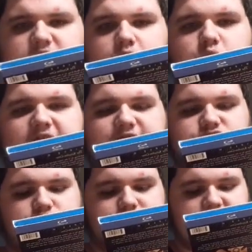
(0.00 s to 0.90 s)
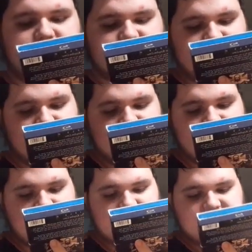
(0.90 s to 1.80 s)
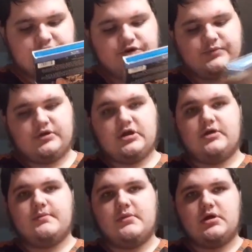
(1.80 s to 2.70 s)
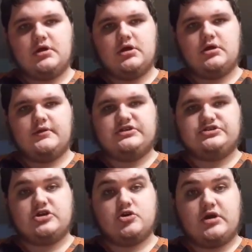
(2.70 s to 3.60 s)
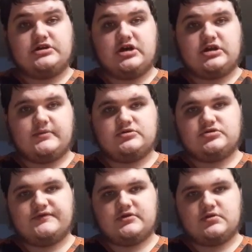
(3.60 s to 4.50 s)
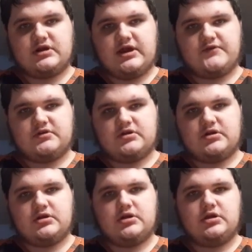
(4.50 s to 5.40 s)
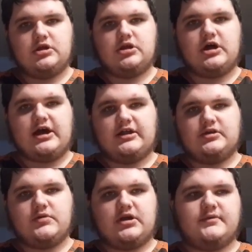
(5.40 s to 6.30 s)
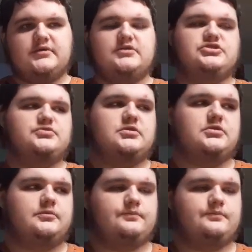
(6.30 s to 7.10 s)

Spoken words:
We have Triple H, Thy Kingdom Come. This is a great documentary if you don't have it. Highly recommend this one.